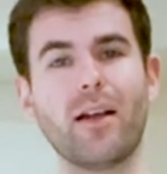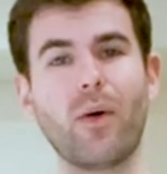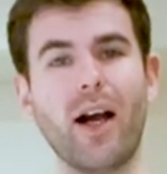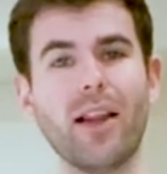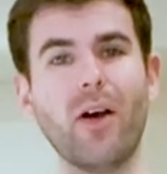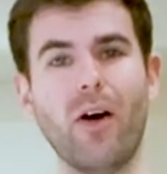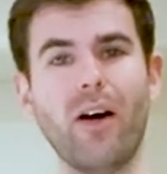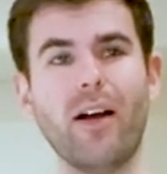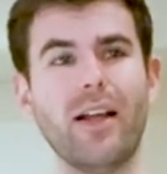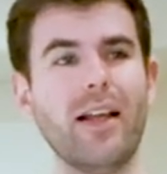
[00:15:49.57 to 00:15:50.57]
quite a
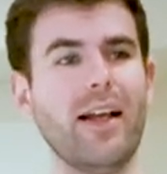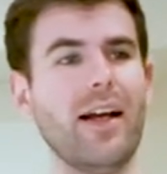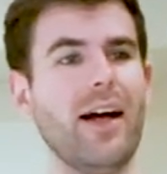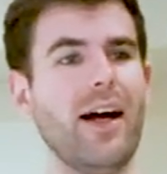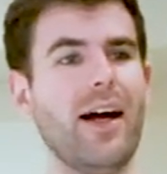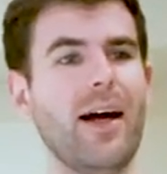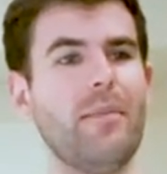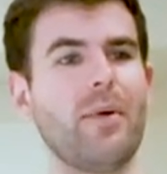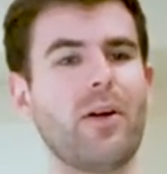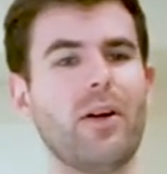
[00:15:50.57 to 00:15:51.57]
lot um,
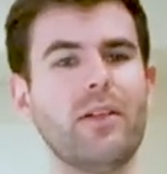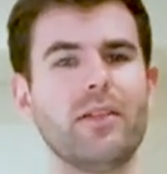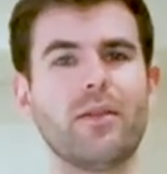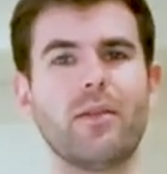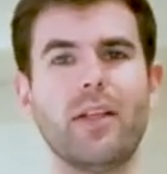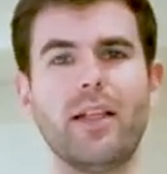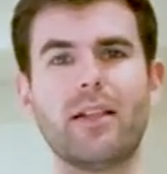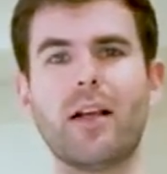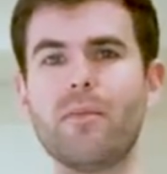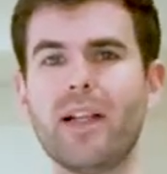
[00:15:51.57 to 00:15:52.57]
because he'd
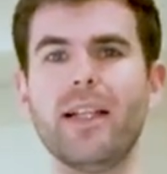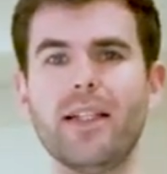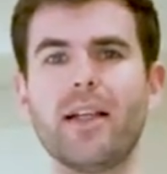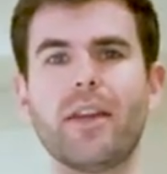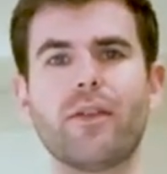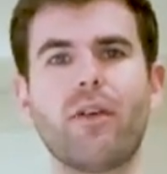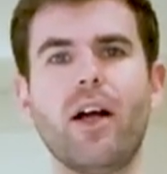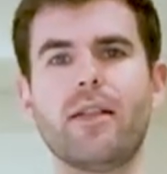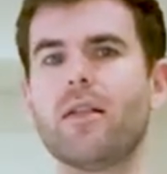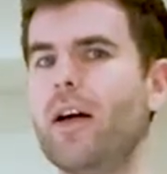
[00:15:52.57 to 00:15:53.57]
completely done the
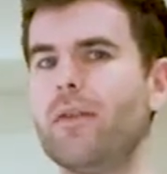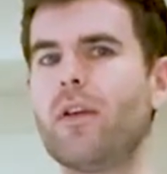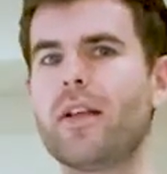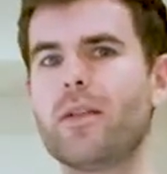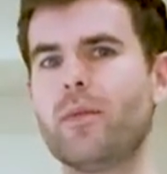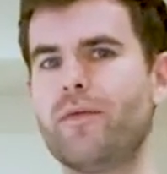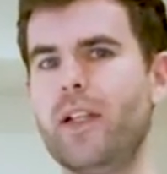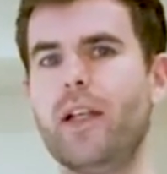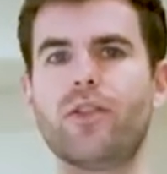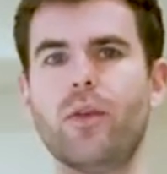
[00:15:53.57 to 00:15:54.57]
right side. Right side was
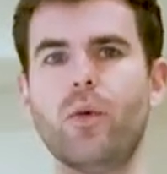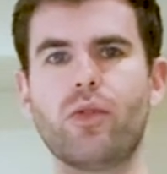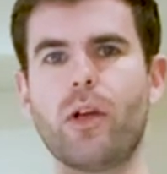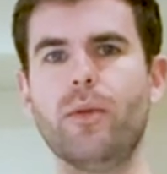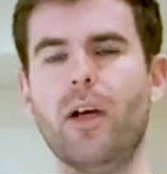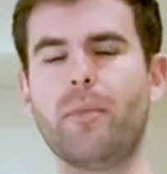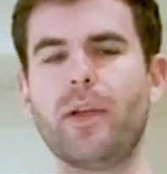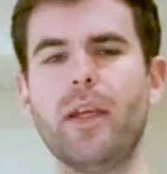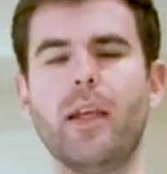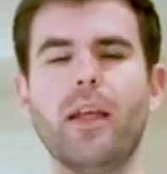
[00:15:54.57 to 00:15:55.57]
finished, all sewn up.
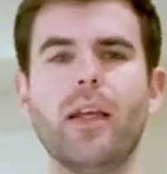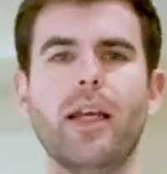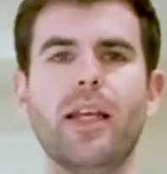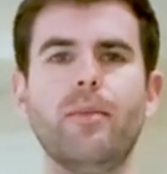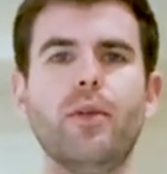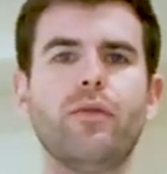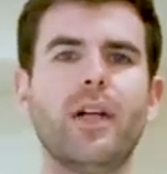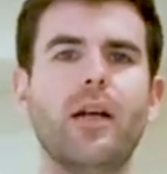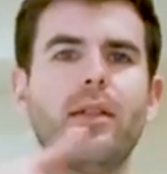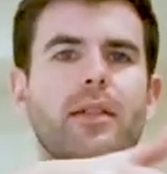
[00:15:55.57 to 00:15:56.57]
He moved
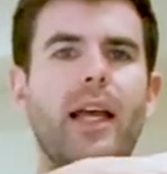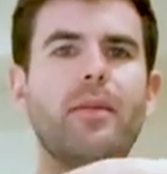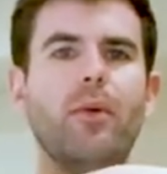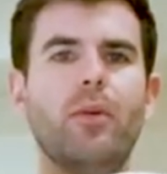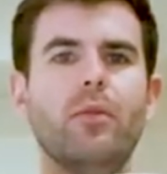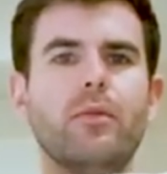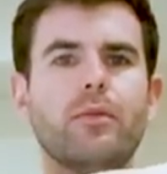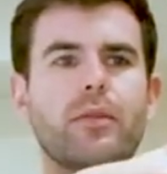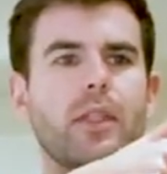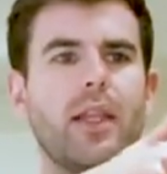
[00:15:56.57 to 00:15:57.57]
round the table
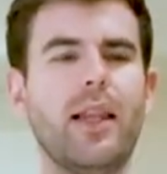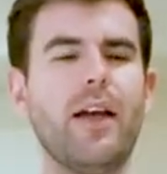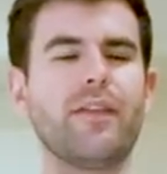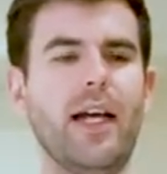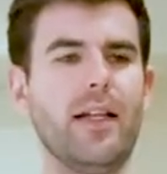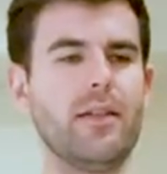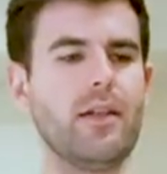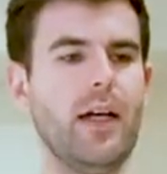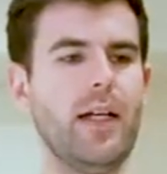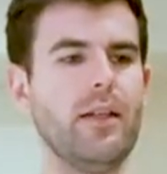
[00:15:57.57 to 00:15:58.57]
to the left hand
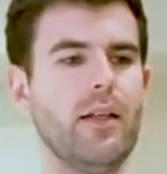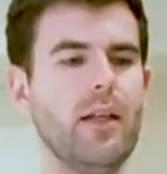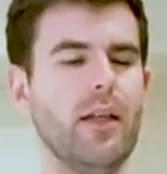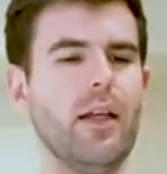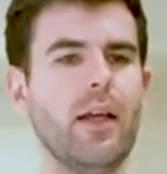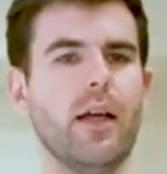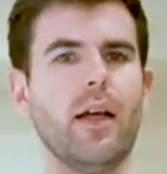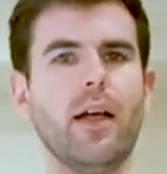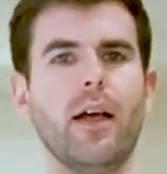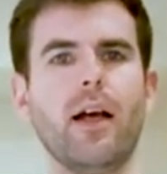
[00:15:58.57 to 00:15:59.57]
side
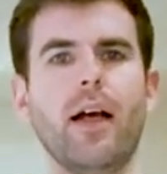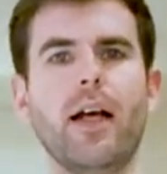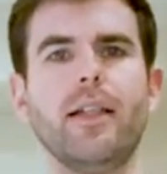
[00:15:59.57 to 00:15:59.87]
and he